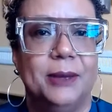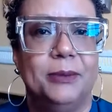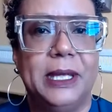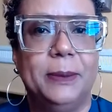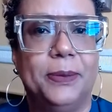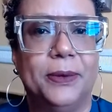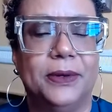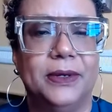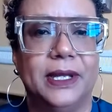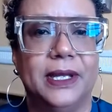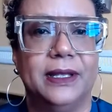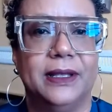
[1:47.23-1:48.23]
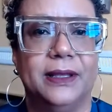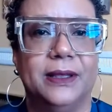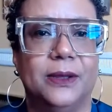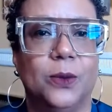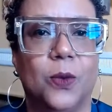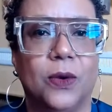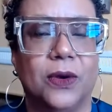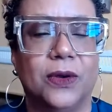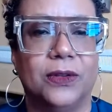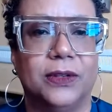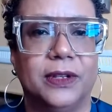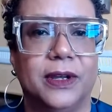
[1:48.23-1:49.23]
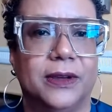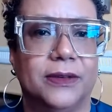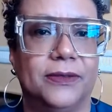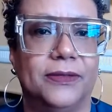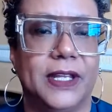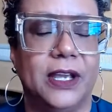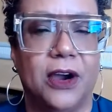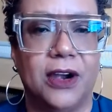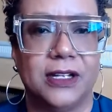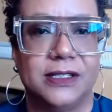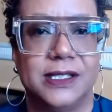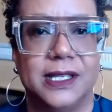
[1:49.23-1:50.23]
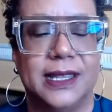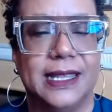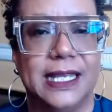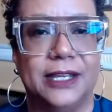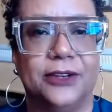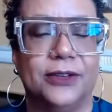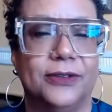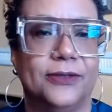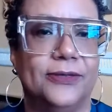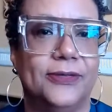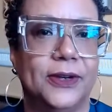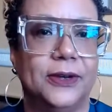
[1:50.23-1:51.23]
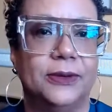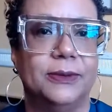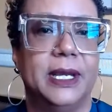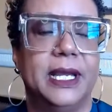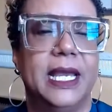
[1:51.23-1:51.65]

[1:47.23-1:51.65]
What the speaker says: people in the world of the arts and theater and film